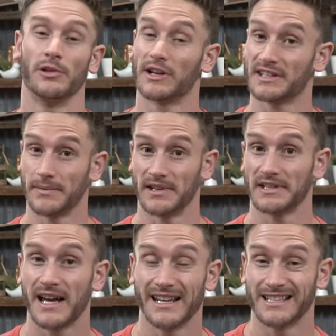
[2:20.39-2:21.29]
We look at some of the
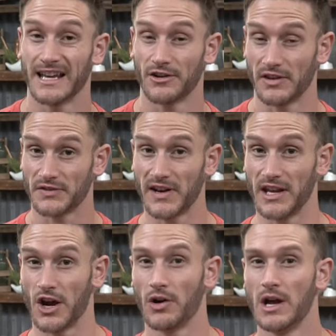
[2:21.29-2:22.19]
studies later in this
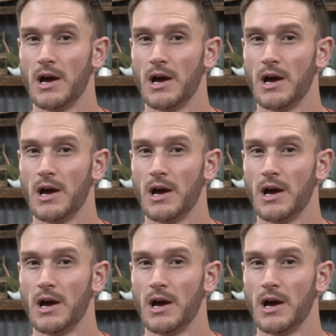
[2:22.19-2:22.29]
video.